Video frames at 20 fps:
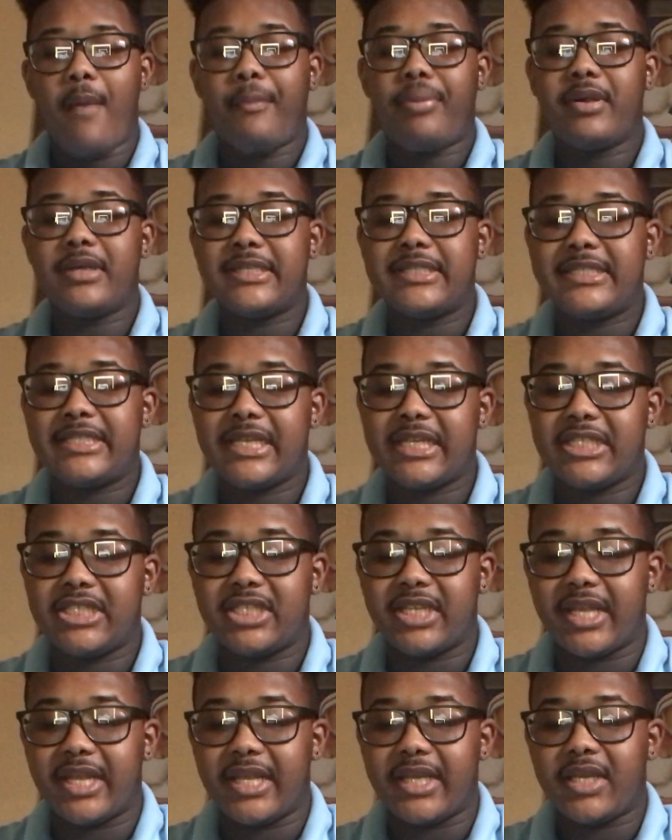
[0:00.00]

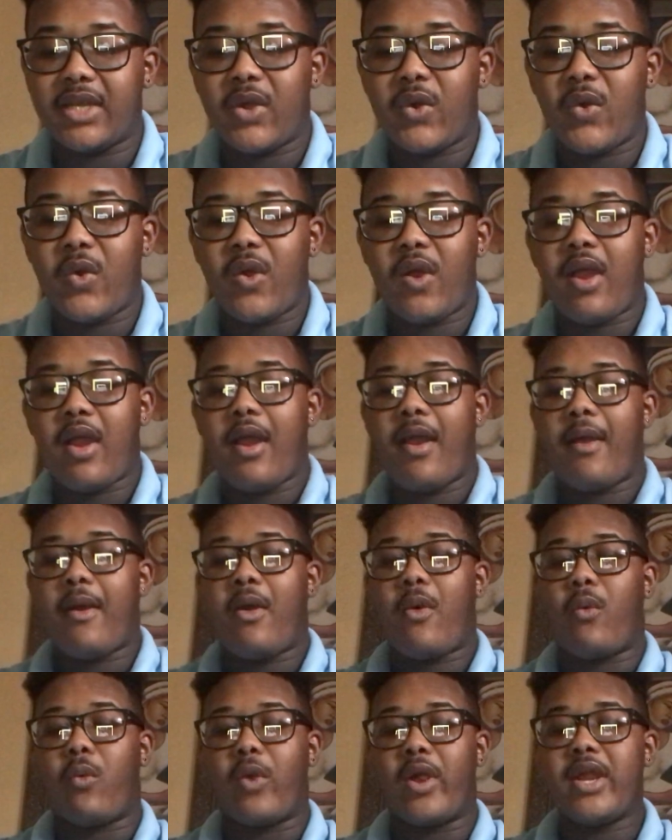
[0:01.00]
Precision.
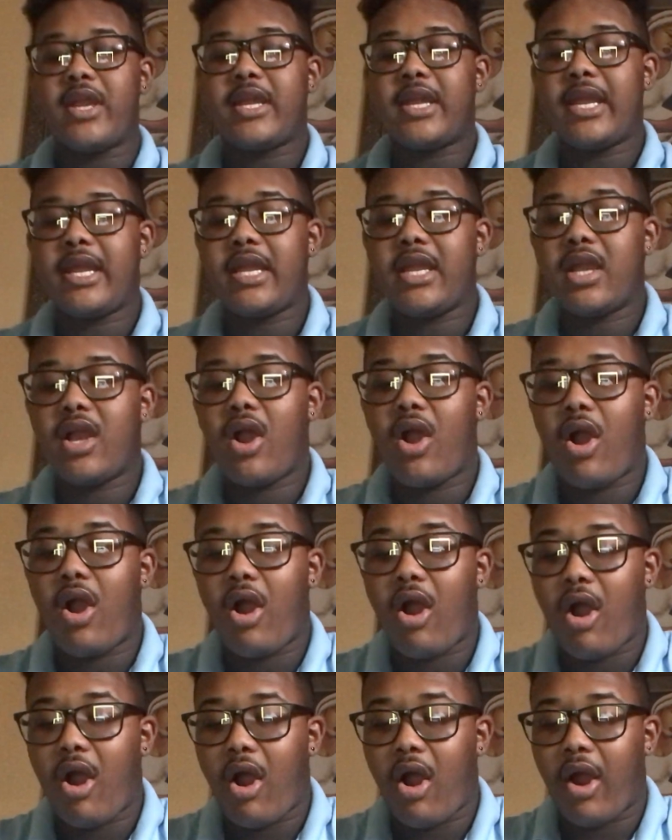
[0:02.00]
Working
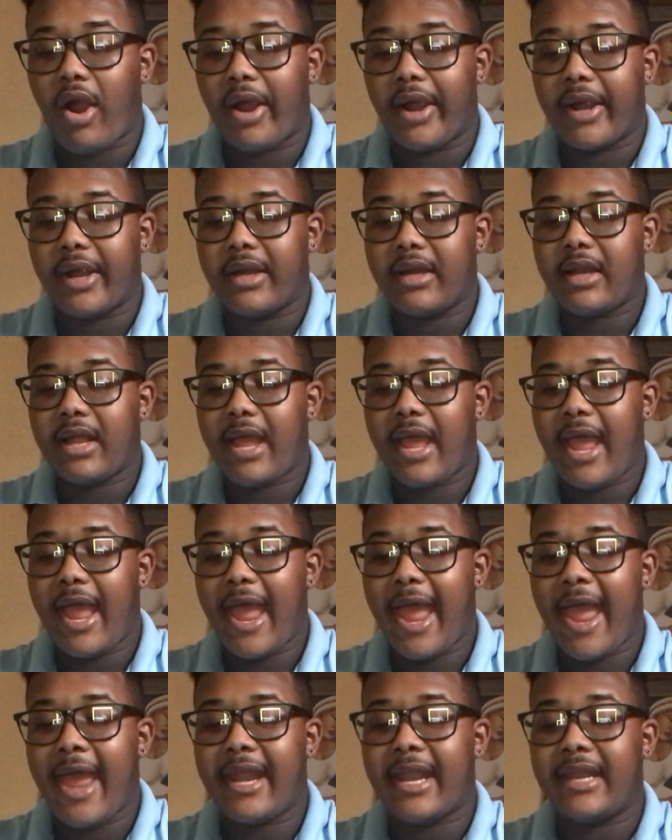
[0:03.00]
hard
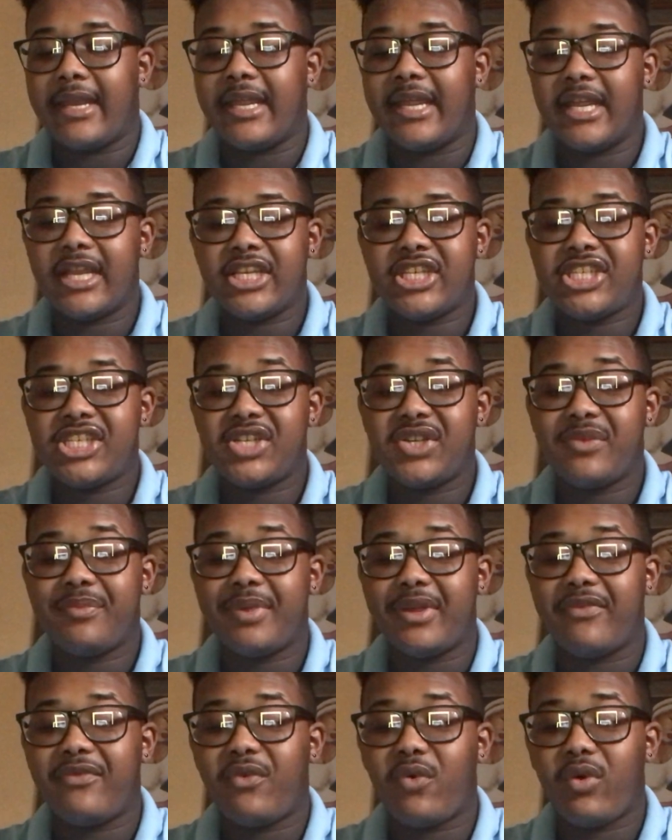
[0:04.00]
at an issue
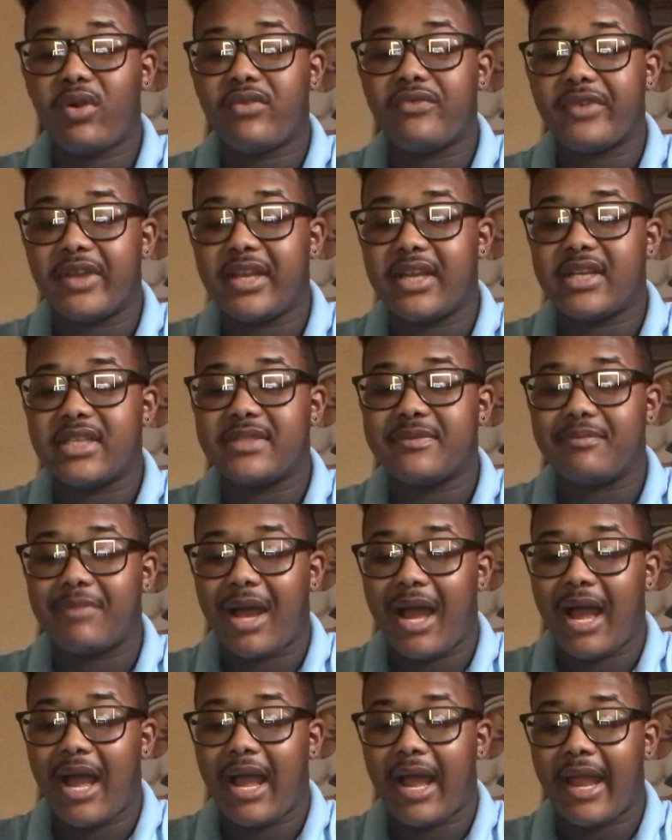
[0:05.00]
before readers'
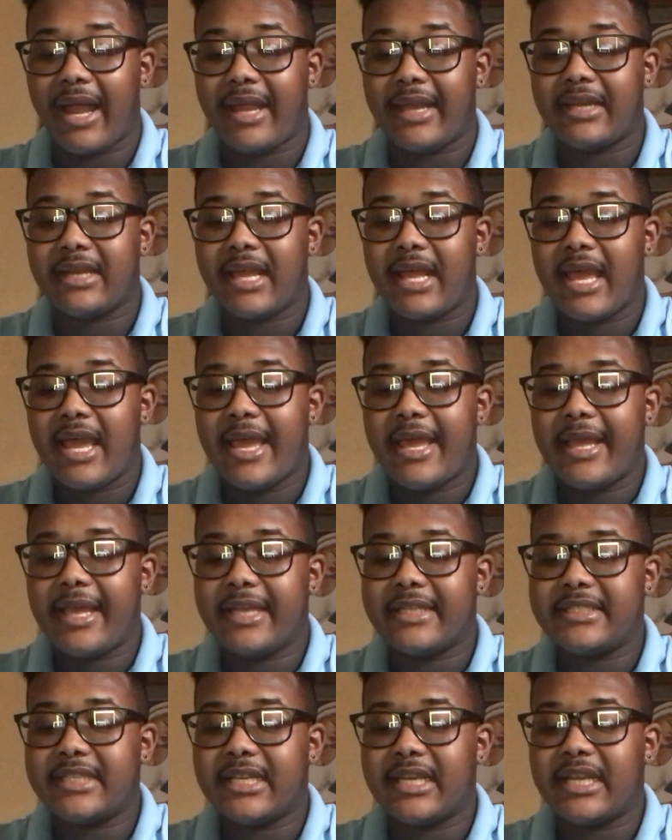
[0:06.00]
mind
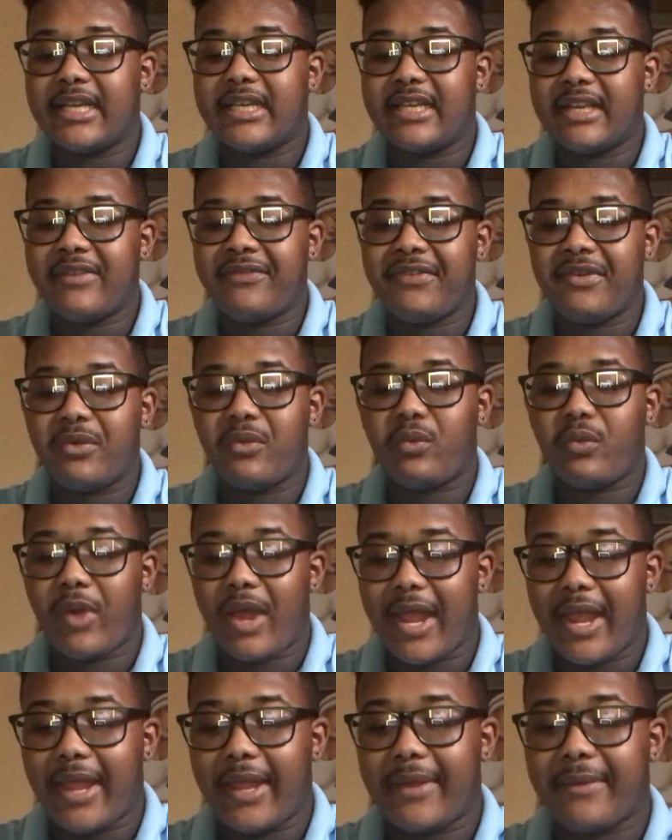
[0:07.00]
is in a different
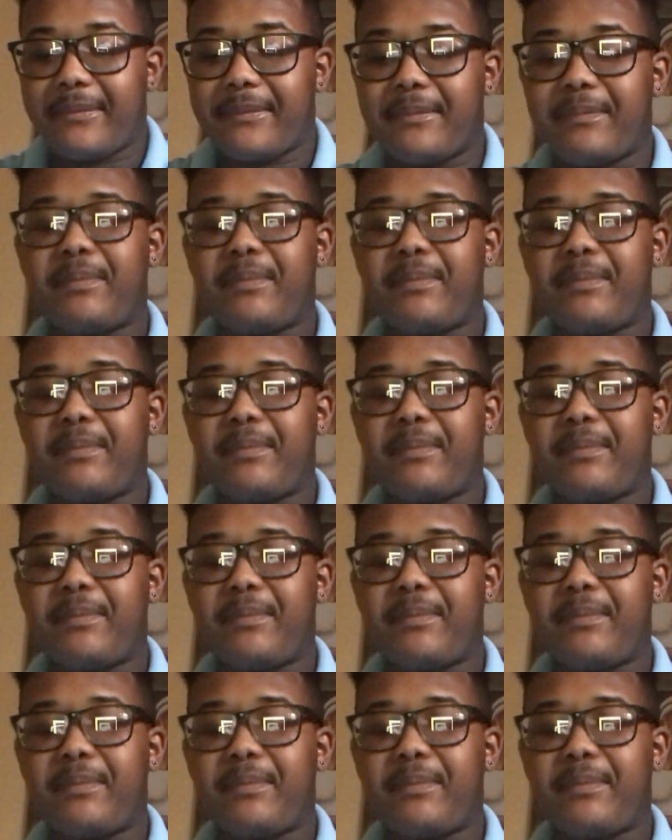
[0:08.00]
way.